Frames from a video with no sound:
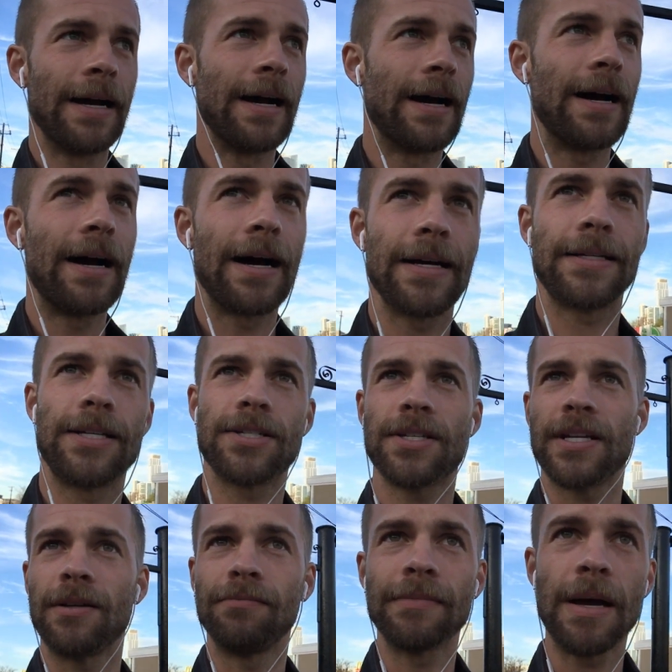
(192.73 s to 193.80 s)
uh, I just,
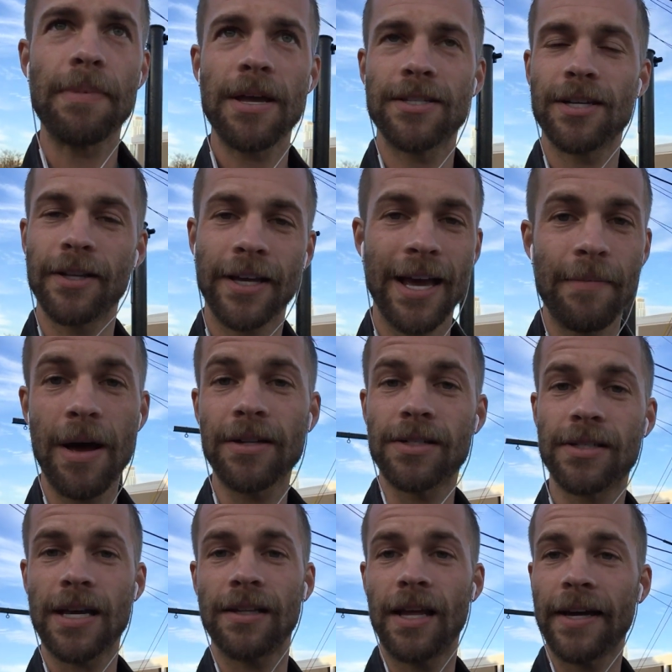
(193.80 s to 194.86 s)
you know, I basically came out and
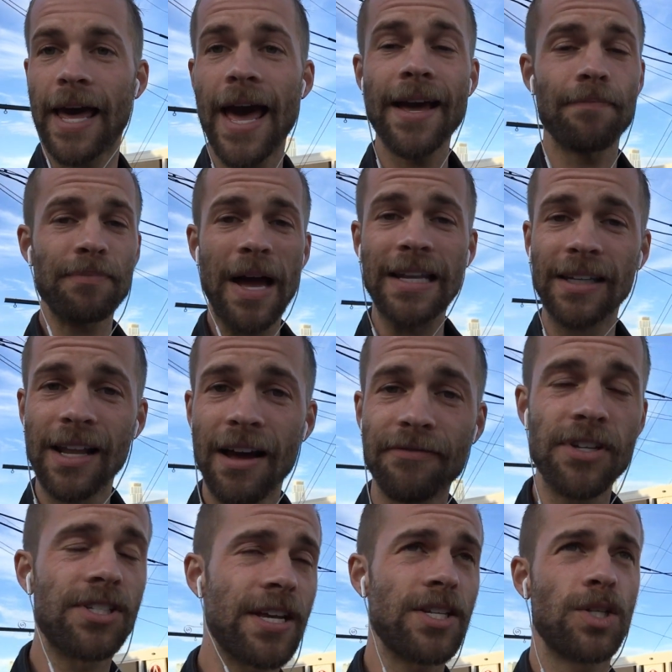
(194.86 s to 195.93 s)
said like, hey, I'd love
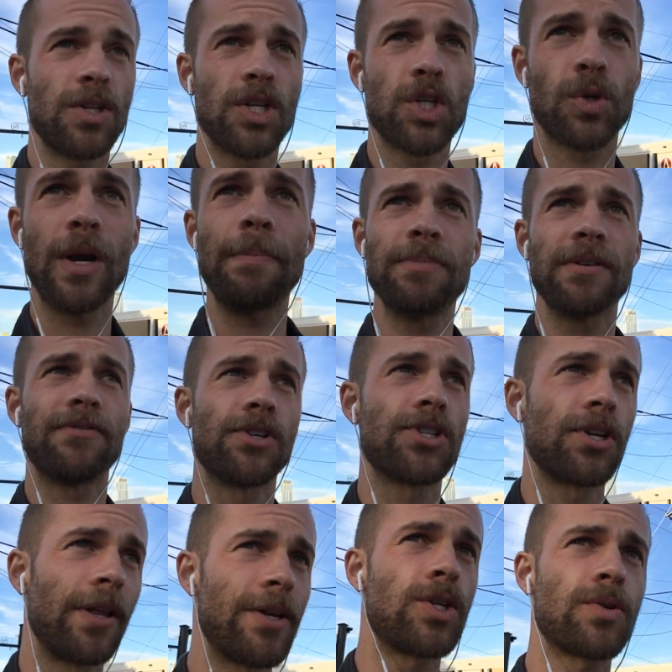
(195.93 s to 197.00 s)
to send you the script if you're
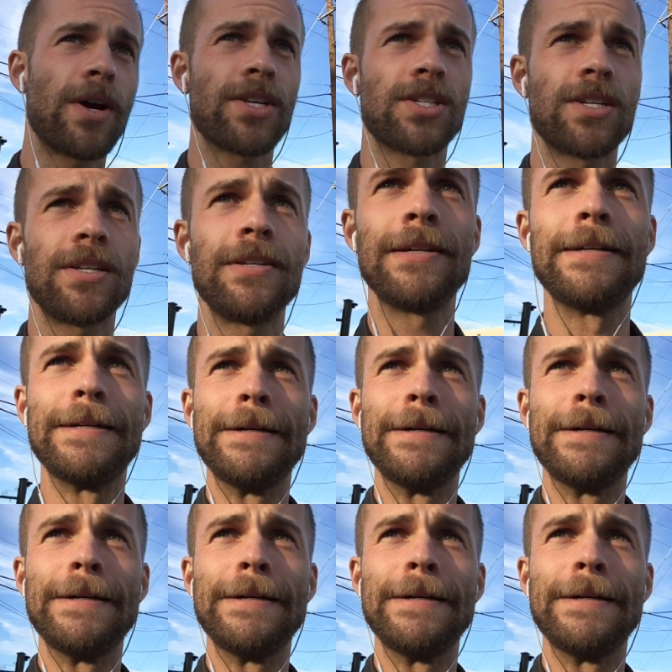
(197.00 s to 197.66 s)
still interested.